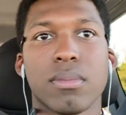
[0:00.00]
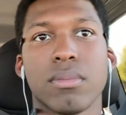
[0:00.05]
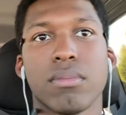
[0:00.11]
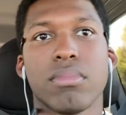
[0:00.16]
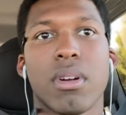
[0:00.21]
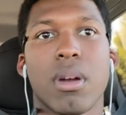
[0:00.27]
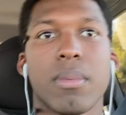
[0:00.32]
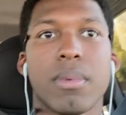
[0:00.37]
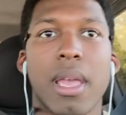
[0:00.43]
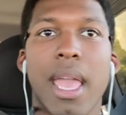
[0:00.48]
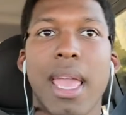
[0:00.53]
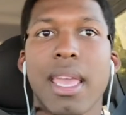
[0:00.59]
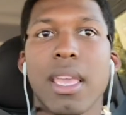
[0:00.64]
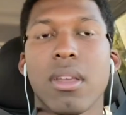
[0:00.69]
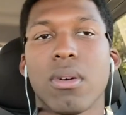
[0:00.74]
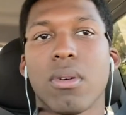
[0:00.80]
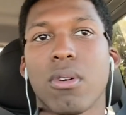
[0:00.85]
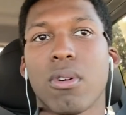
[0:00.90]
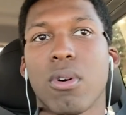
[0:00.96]
probably
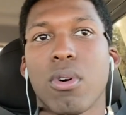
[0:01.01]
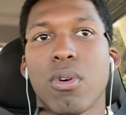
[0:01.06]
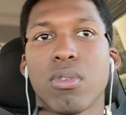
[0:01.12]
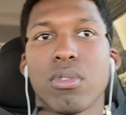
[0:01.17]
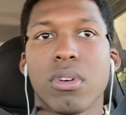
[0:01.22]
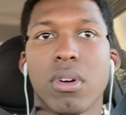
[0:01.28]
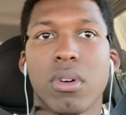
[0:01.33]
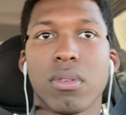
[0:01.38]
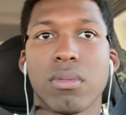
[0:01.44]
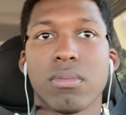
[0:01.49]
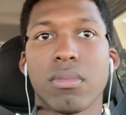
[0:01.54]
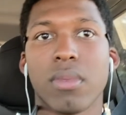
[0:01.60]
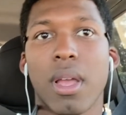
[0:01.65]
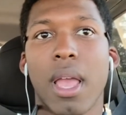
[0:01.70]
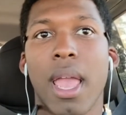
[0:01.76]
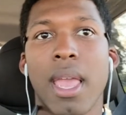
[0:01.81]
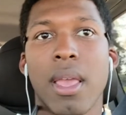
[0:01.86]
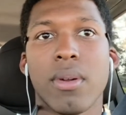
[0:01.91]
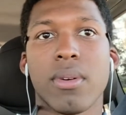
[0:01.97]

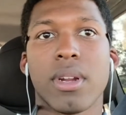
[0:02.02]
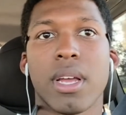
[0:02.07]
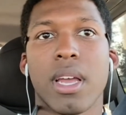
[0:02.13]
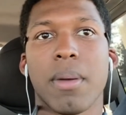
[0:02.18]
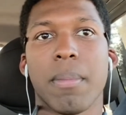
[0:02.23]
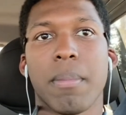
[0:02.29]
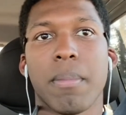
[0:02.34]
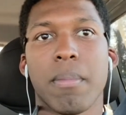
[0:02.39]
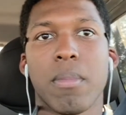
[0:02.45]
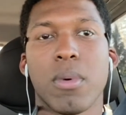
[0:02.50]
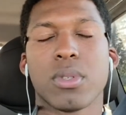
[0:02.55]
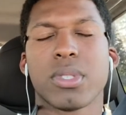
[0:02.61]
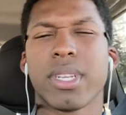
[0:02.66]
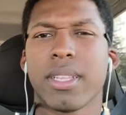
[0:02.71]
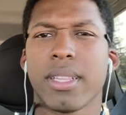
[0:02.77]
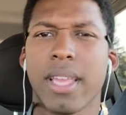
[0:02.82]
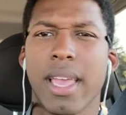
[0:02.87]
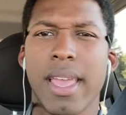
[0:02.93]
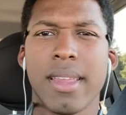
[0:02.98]
8, 9, most
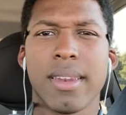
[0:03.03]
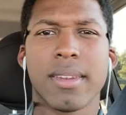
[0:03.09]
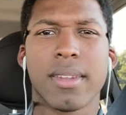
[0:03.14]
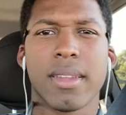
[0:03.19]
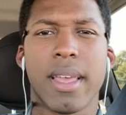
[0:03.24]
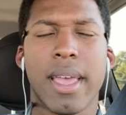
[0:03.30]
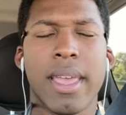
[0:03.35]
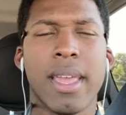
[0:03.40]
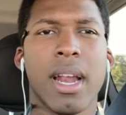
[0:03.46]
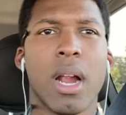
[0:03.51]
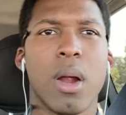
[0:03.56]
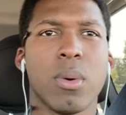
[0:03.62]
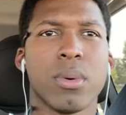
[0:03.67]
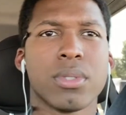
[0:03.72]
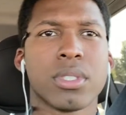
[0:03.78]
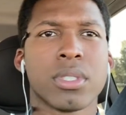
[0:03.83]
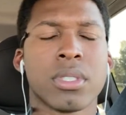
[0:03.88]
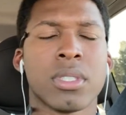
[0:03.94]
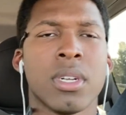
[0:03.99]
likely 8
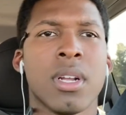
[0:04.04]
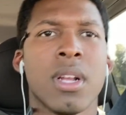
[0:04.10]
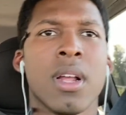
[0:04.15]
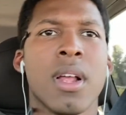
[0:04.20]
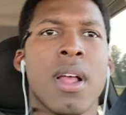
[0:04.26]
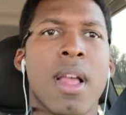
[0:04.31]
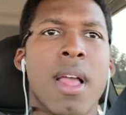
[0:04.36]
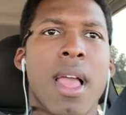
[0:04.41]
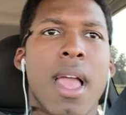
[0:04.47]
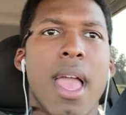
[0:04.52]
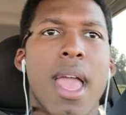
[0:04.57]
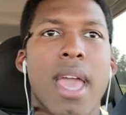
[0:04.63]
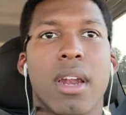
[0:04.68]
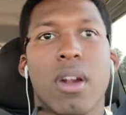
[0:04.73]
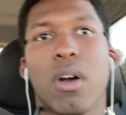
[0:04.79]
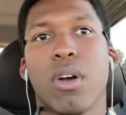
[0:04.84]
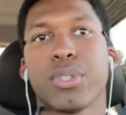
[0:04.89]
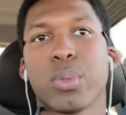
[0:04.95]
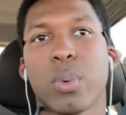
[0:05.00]
hours. And
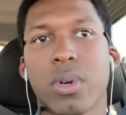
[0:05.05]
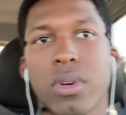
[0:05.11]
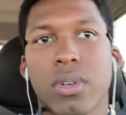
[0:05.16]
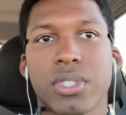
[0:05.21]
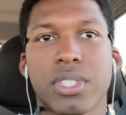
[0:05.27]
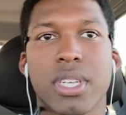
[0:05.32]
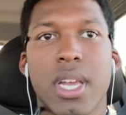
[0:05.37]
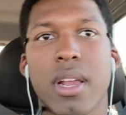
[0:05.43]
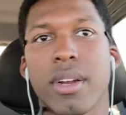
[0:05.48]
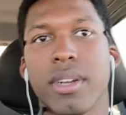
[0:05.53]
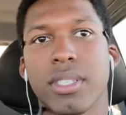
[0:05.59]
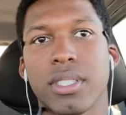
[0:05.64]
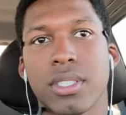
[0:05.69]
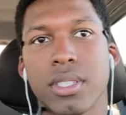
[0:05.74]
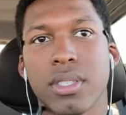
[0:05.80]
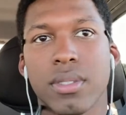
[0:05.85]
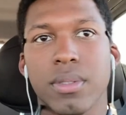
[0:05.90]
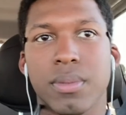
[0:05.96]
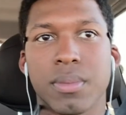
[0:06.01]
I also work on Saturdays
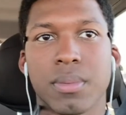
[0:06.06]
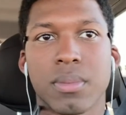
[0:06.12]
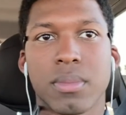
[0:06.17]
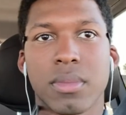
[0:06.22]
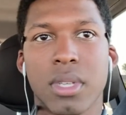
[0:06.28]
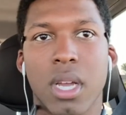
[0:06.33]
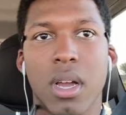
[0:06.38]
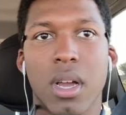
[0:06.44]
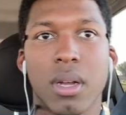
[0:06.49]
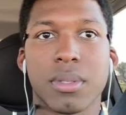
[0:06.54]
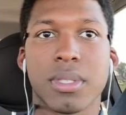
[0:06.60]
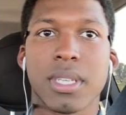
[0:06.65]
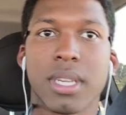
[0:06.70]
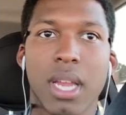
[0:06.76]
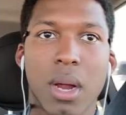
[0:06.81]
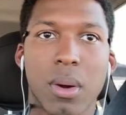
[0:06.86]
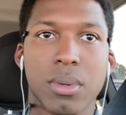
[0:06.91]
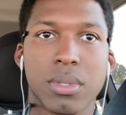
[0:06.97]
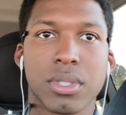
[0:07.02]
too, 10
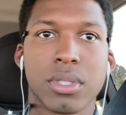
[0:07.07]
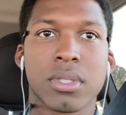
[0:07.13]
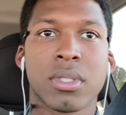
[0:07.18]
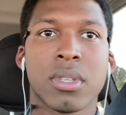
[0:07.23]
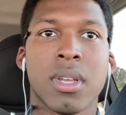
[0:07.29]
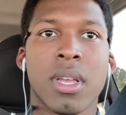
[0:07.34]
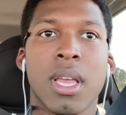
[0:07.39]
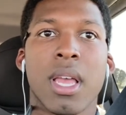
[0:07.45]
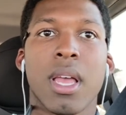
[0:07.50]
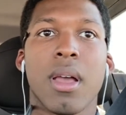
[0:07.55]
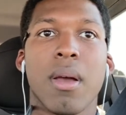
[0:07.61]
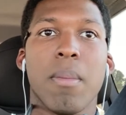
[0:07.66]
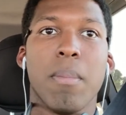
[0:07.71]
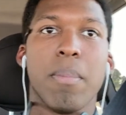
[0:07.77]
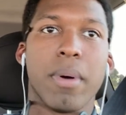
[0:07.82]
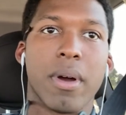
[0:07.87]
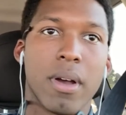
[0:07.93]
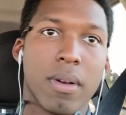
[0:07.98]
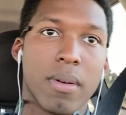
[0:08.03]
hours.
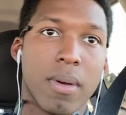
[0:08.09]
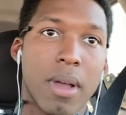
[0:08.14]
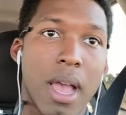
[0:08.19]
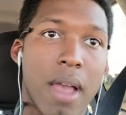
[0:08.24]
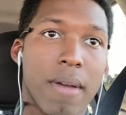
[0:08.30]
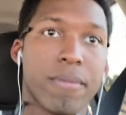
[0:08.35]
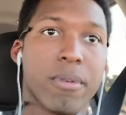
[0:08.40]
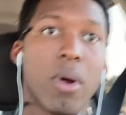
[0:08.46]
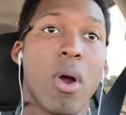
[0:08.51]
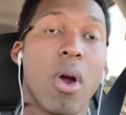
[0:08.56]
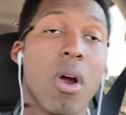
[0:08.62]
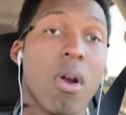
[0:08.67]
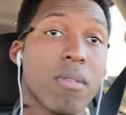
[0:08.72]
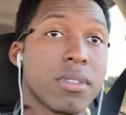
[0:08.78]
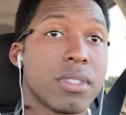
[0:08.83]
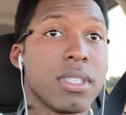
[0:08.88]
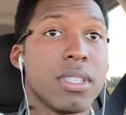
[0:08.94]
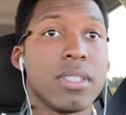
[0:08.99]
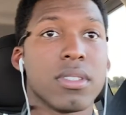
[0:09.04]
But after
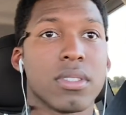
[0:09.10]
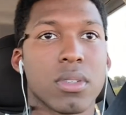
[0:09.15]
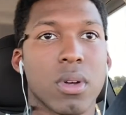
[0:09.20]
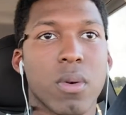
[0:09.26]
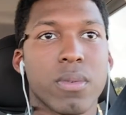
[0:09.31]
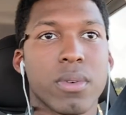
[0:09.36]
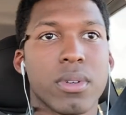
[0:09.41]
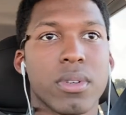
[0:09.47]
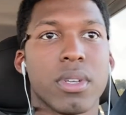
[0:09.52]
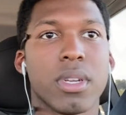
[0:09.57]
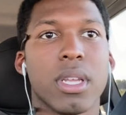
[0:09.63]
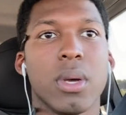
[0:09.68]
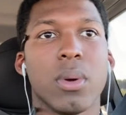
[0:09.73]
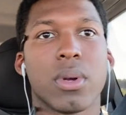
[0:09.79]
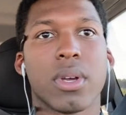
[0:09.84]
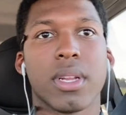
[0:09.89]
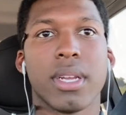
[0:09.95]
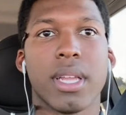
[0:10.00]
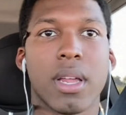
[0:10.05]
harvest season is over, it'll
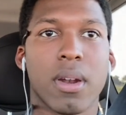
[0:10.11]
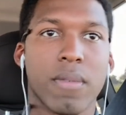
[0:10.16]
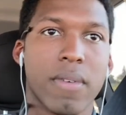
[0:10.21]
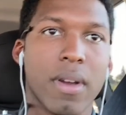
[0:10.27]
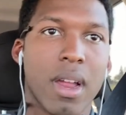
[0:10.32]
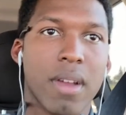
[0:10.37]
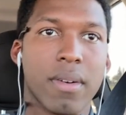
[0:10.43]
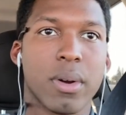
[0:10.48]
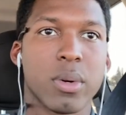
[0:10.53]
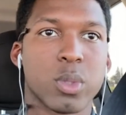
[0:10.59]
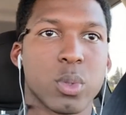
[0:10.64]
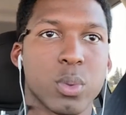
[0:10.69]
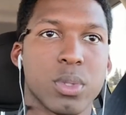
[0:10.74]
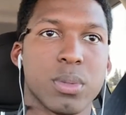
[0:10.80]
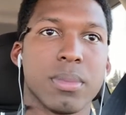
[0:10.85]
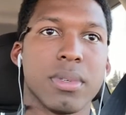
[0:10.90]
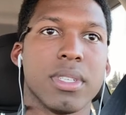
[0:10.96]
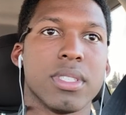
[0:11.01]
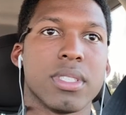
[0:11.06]
cut down to 5 hours, which
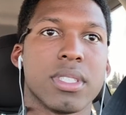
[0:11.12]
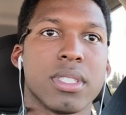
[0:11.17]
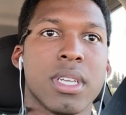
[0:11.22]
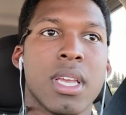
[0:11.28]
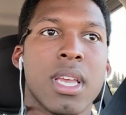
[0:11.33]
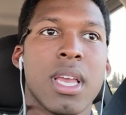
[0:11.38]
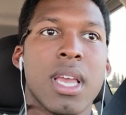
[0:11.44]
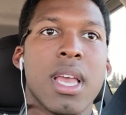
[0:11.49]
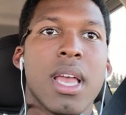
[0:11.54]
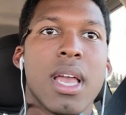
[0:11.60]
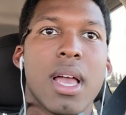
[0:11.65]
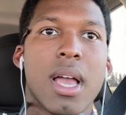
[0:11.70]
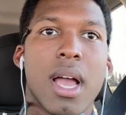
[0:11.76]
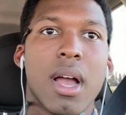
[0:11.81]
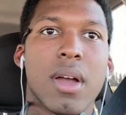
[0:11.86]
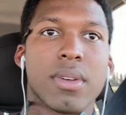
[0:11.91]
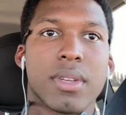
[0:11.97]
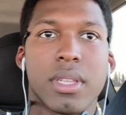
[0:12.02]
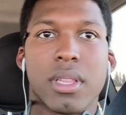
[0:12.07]
means
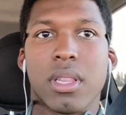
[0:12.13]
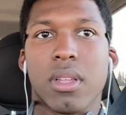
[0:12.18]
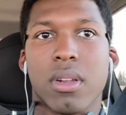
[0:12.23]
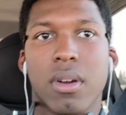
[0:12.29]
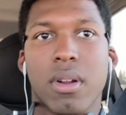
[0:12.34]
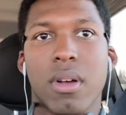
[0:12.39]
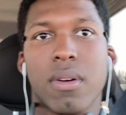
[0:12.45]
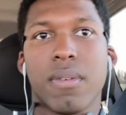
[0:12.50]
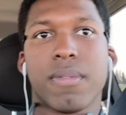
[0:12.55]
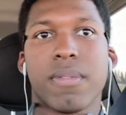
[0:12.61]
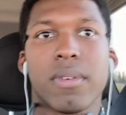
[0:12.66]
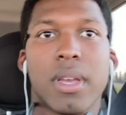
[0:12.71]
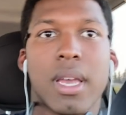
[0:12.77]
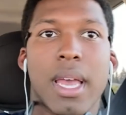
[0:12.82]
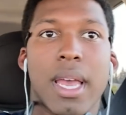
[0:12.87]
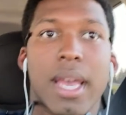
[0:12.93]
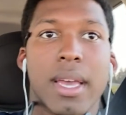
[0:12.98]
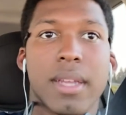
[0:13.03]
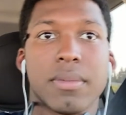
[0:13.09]
I'll get let off
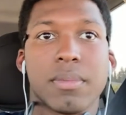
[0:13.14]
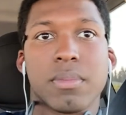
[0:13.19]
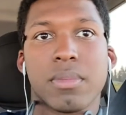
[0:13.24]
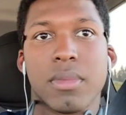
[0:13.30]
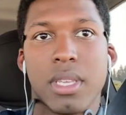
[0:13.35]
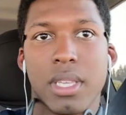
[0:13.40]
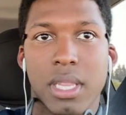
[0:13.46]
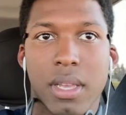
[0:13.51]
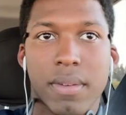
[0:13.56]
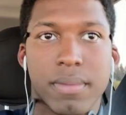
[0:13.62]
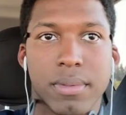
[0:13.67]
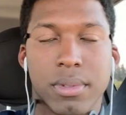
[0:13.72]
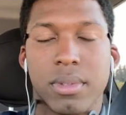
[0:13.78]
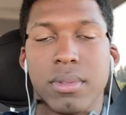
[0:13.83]
at 11,